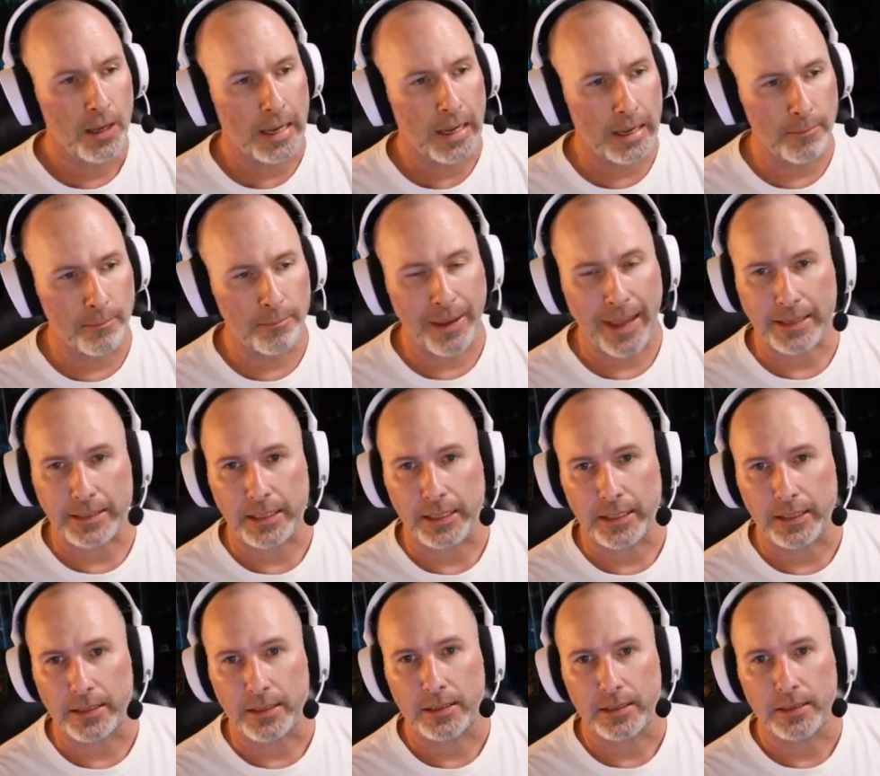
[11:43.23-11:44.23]
Impact
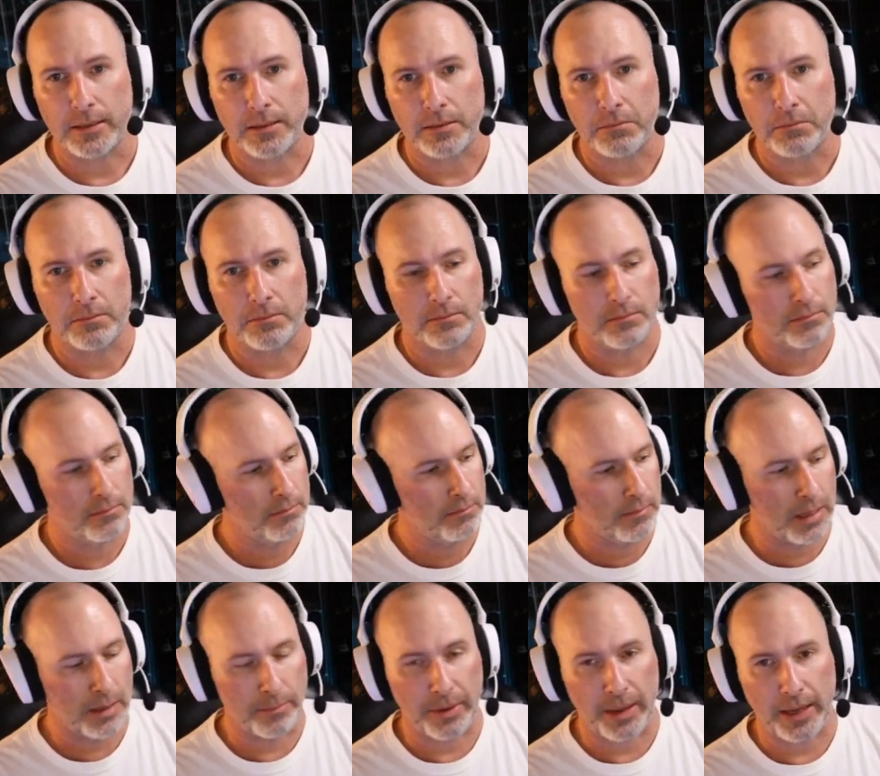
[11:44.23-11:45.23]
hits.
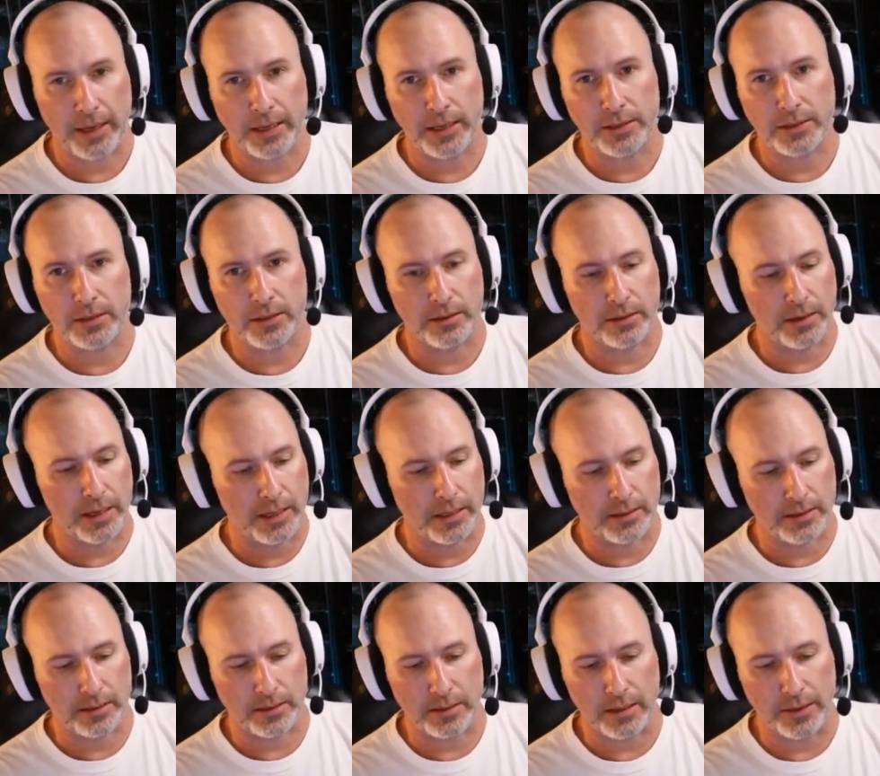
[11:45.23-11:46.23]
Impact hits
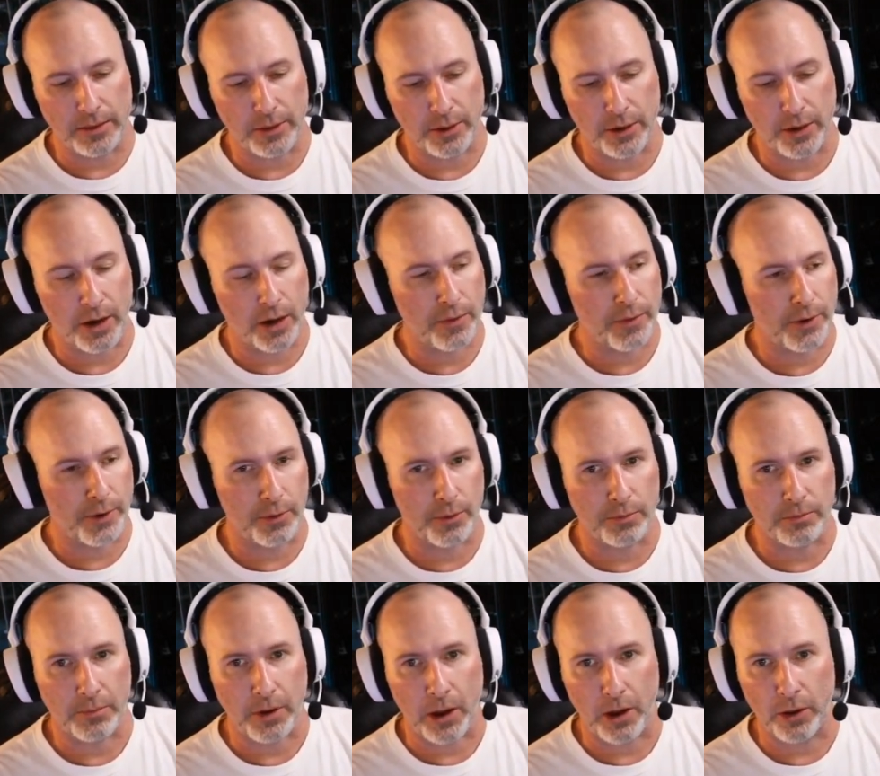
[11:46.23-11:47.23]
they're
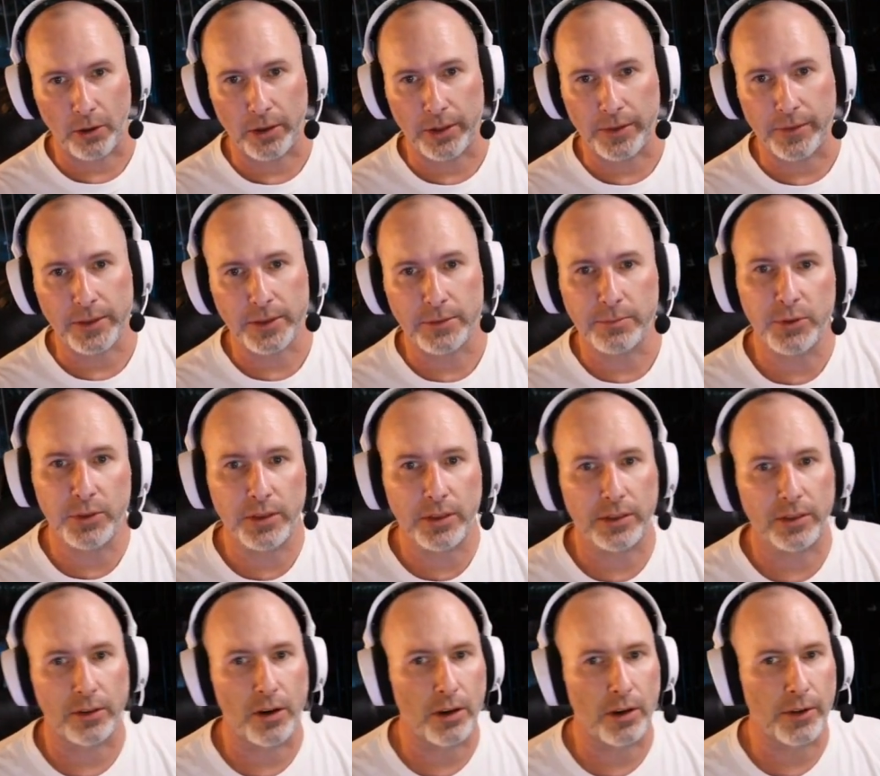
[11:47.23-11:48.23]
all in this book.
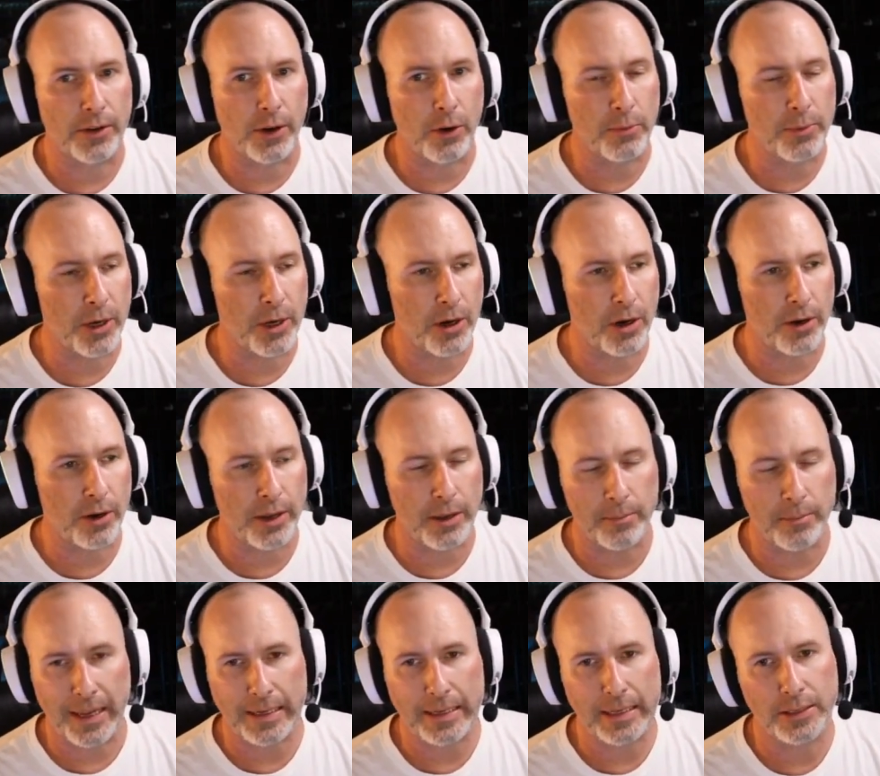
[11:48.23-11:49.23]
They're all in OBR.
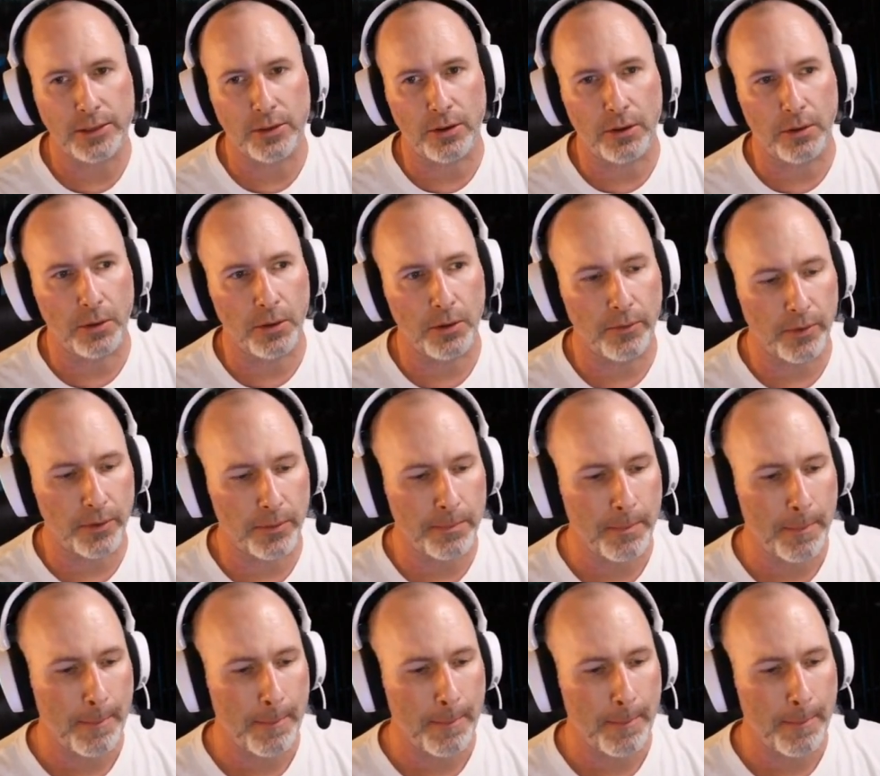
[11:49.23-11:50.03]
Impact hits are all over.